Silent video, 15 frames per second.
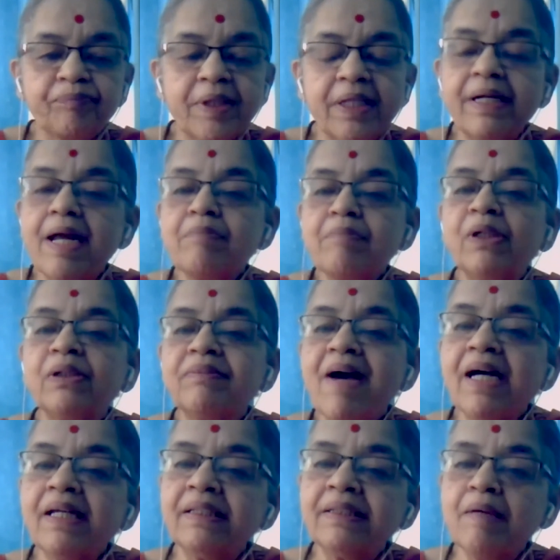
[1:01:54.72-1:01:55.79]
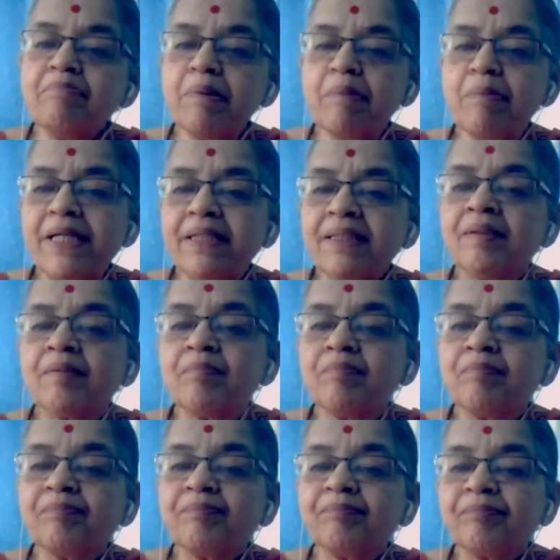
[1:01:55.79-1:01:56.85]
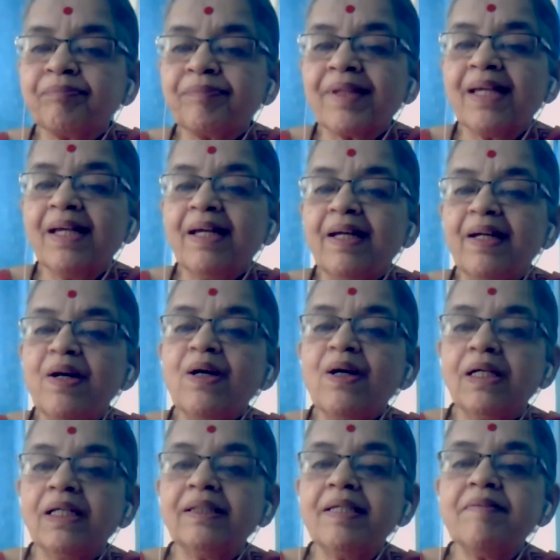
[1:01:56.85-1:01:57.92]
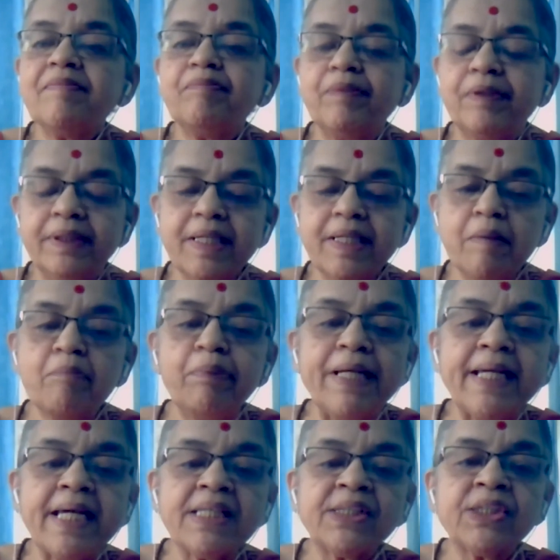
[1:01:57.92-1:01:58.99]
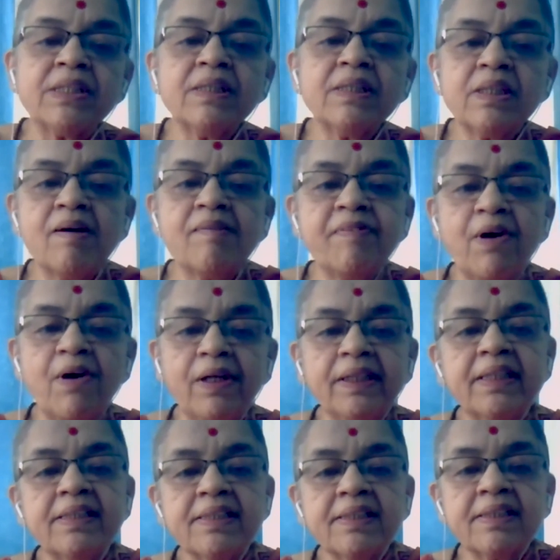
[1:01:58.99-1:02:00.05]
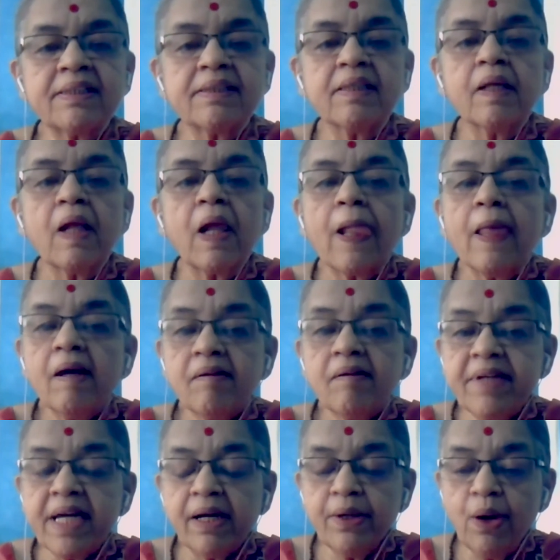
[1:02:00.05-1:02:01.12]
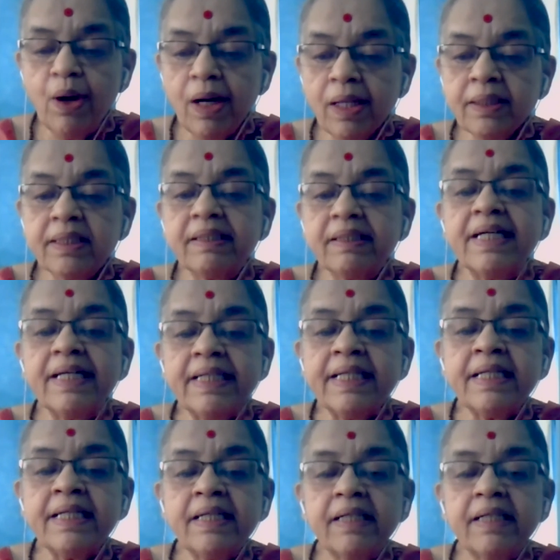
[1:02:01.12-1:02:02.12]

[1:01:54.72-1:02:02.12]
rinam krutva gritam pibet you know the the implications of all this we are not really